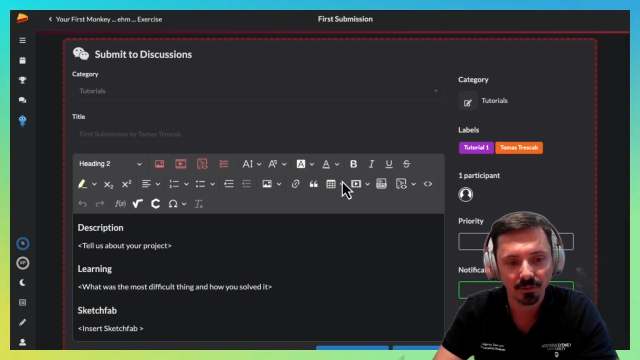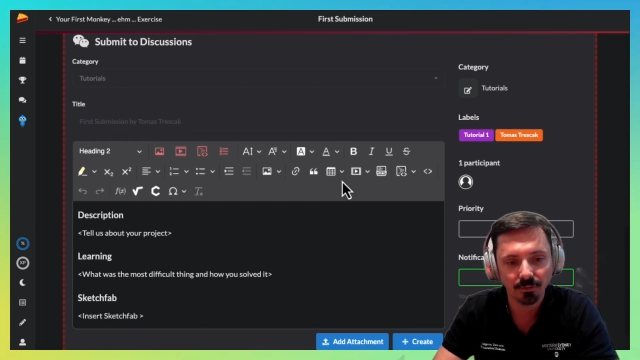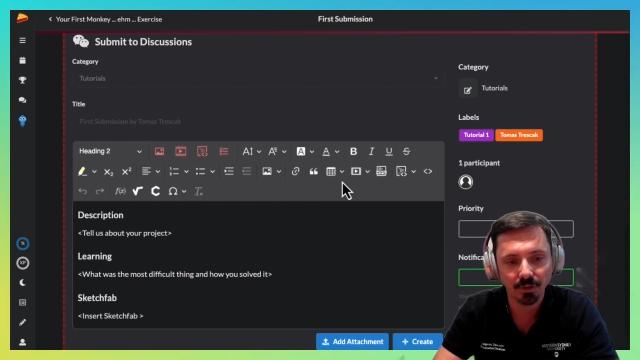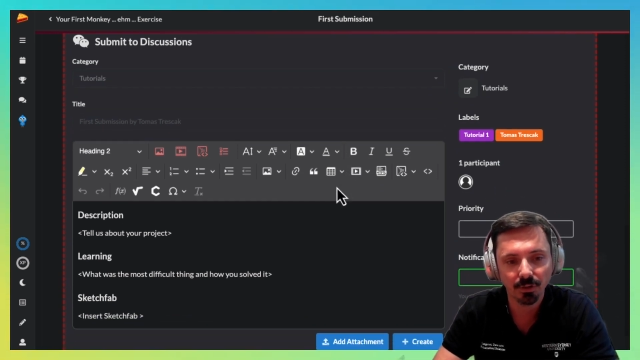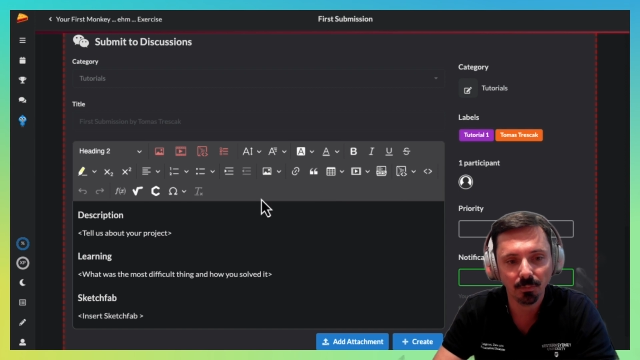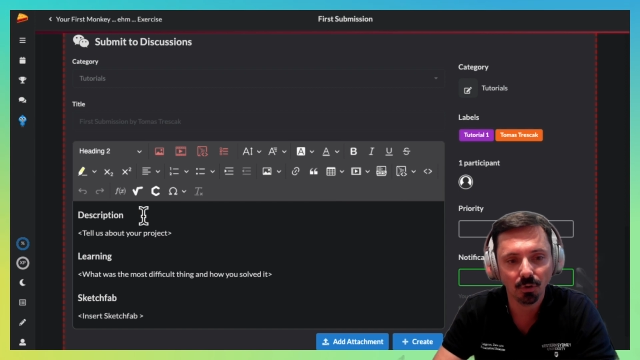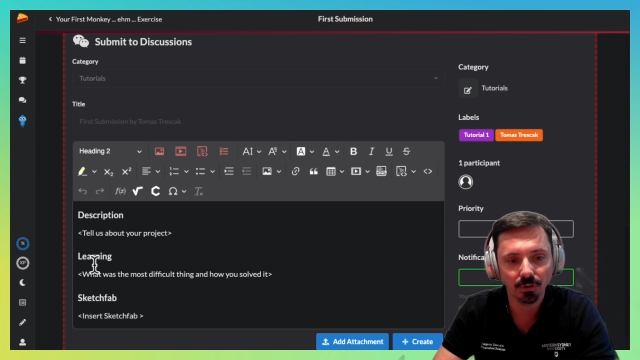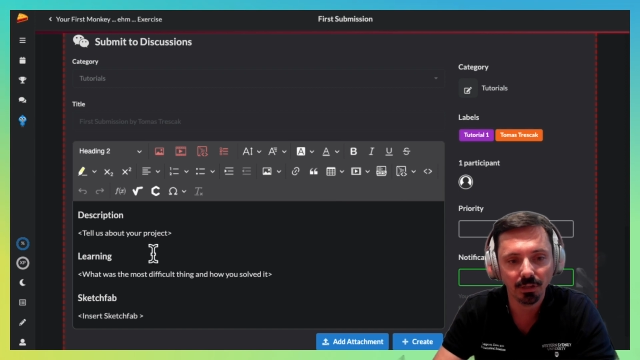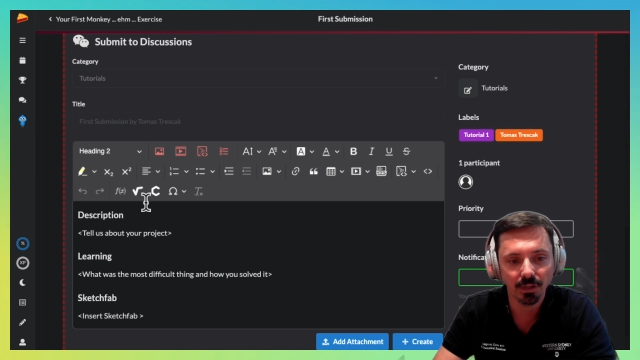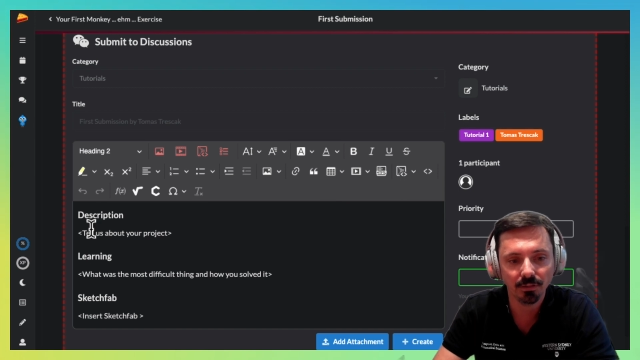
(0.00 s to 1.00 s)

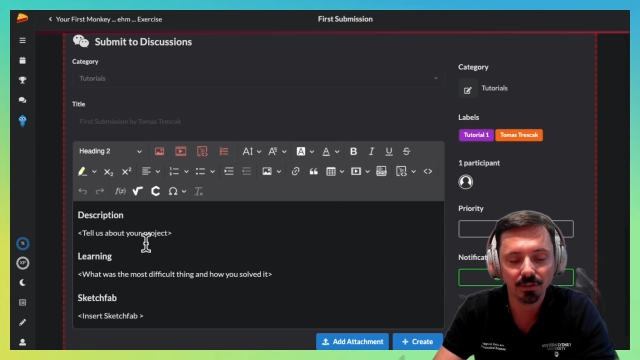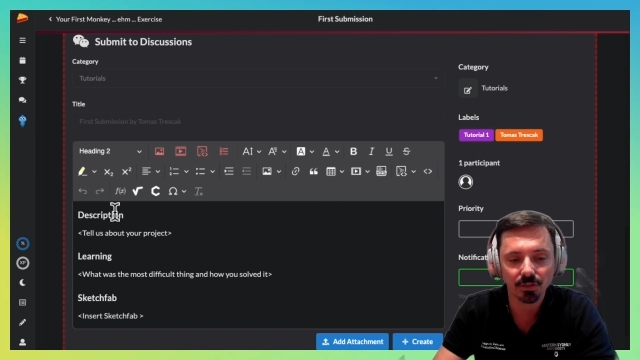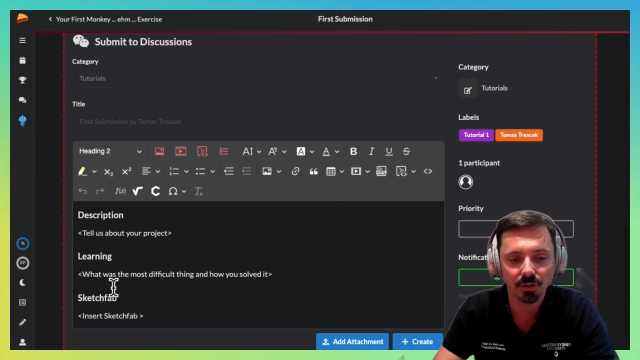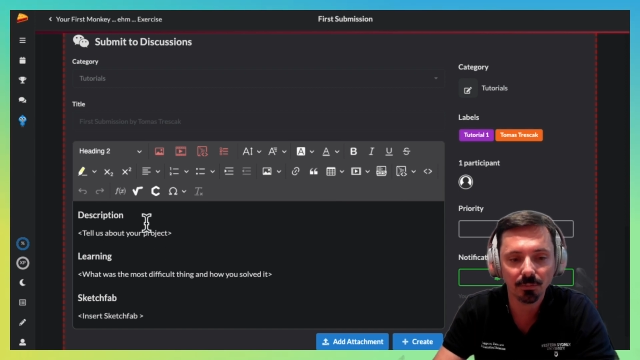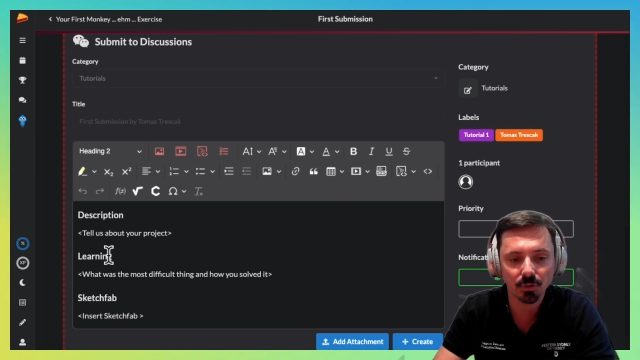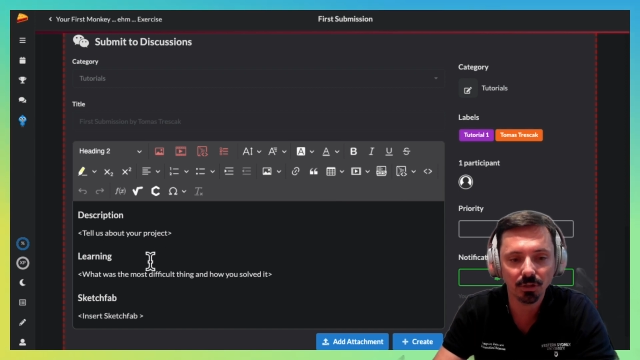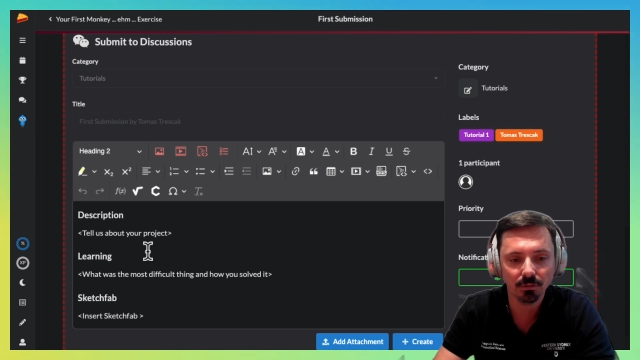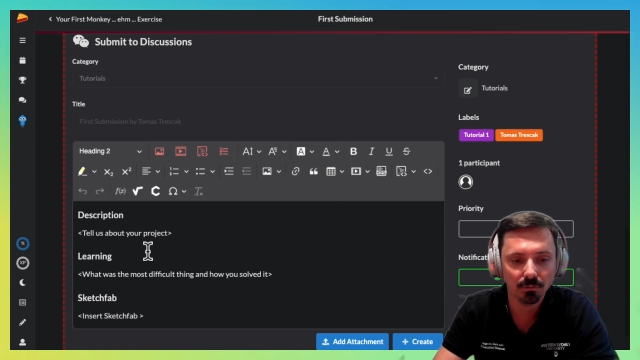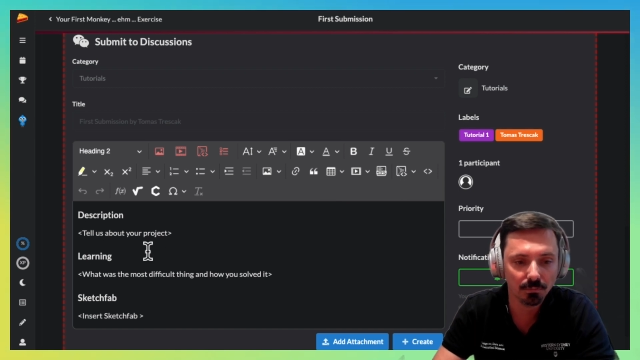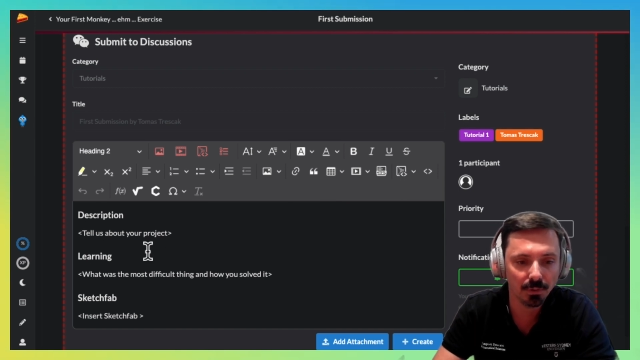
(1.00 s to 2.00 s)
Furthermore, in the description,
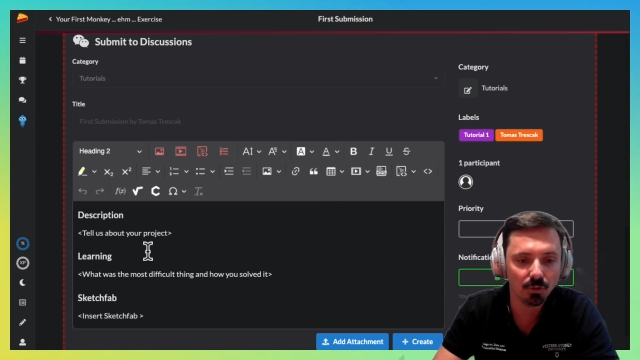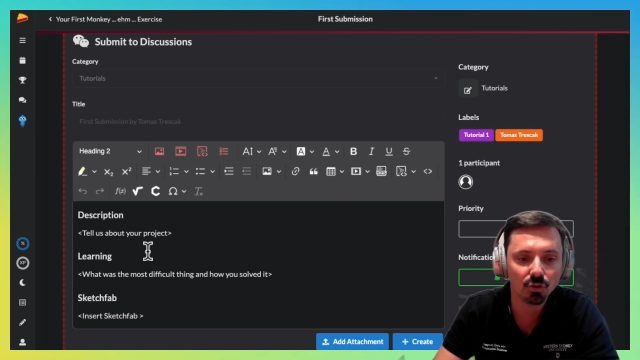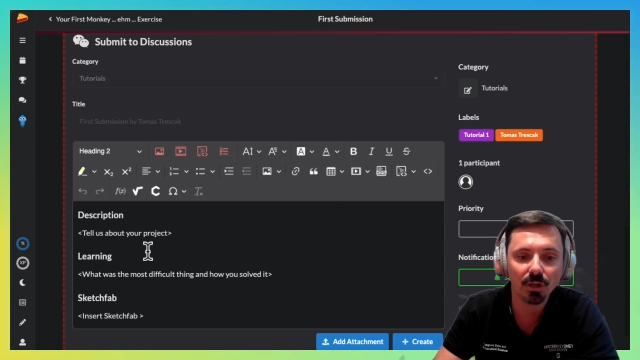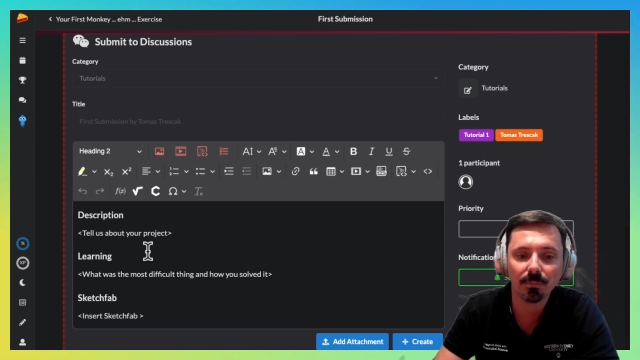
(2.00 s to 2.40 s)
we usually